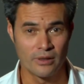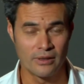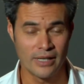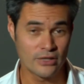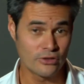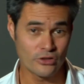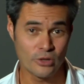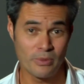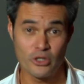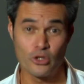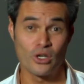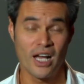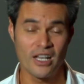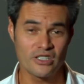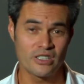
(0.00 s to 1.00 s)
That's not so much
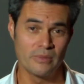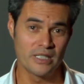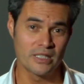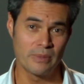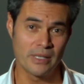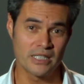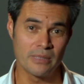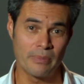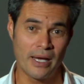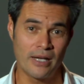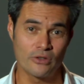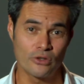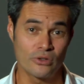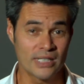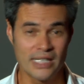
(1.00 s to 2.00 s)
your customers, but it's
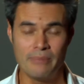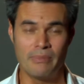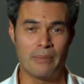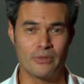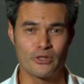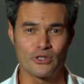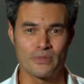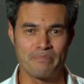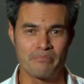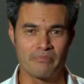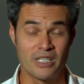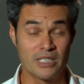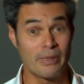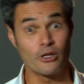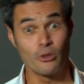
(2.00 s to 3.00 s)
about your team members.
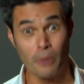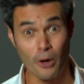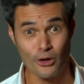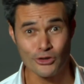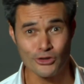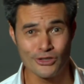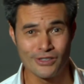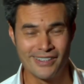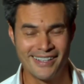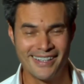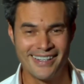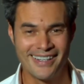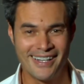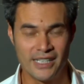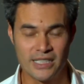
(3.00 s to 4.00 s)
It's about your boss.
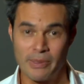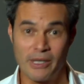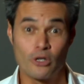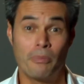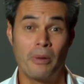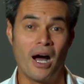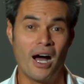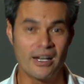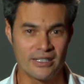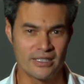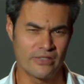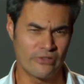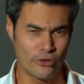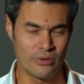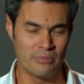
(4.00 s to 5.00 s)
It's about your
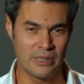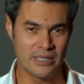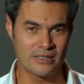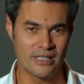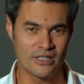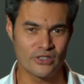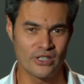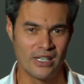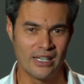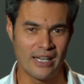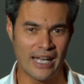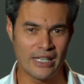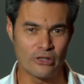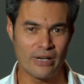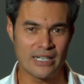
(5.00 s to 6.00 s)
partners if you're in business
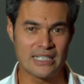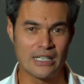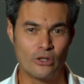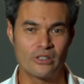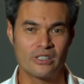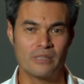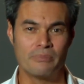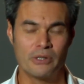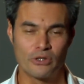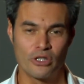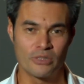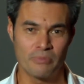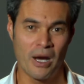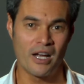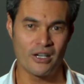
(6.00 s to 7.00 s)
and you're actually looking to build
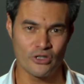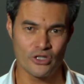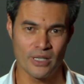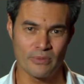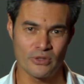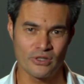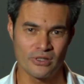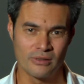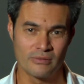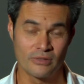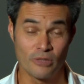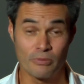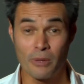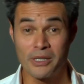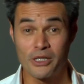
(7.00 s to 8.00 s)
those partnerships.
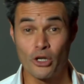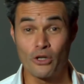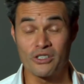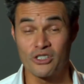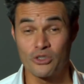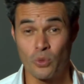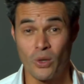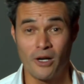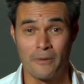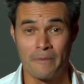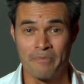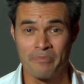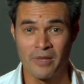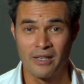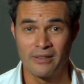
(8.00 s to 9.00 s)
You've probably noticed as
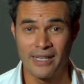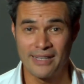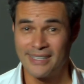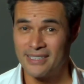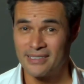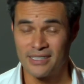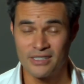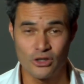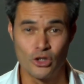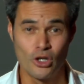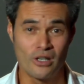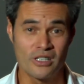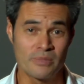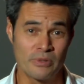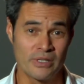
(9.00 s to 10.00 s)
well that these things are
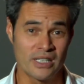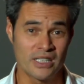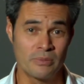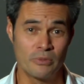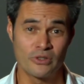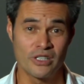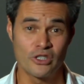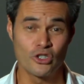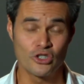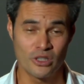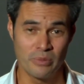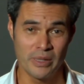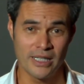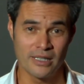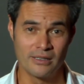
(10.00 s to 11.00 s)
not as predictable as they used
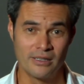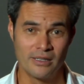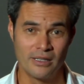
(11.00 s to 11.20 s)
to be.